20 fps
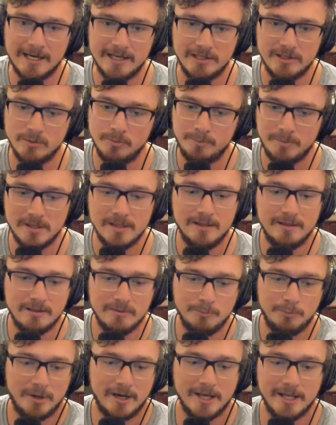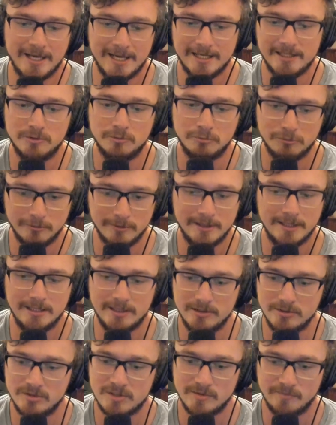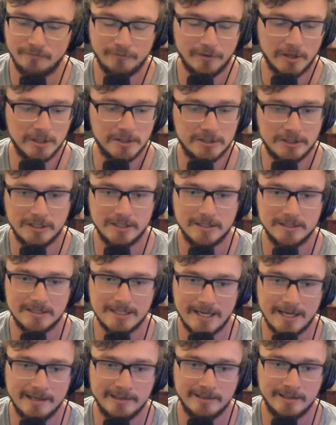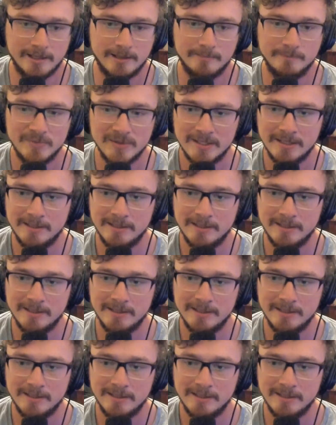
You probably had to really do some fuck shit to end up